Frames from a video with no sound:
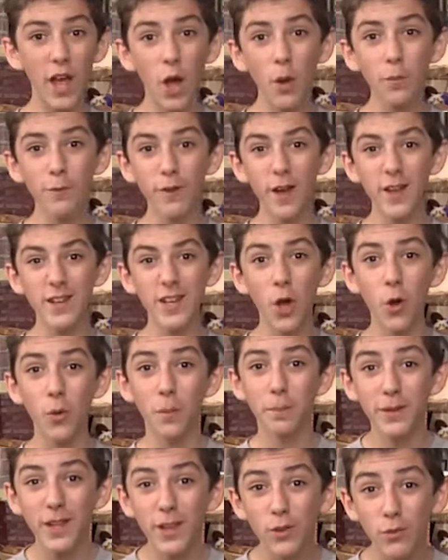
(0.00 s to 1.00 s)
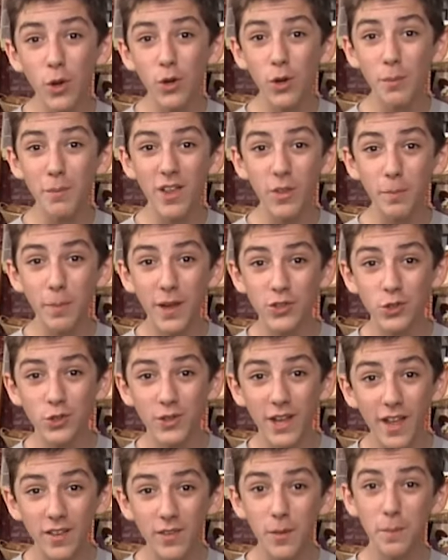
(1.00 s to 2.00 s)
help find out, please welcome my special
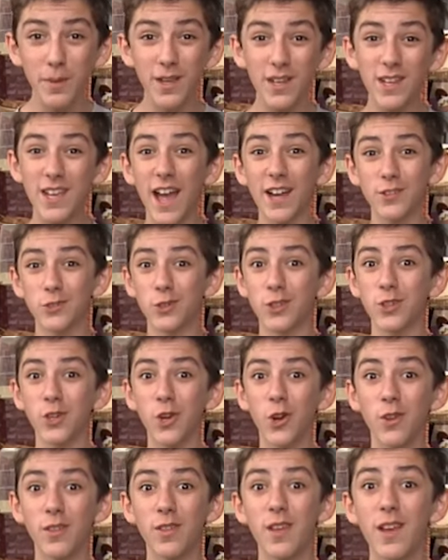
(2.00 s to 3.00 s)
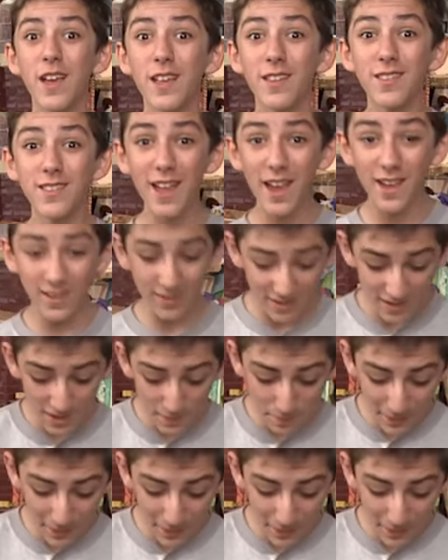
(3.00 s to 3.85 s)
guest, pediatric nurse, Stacy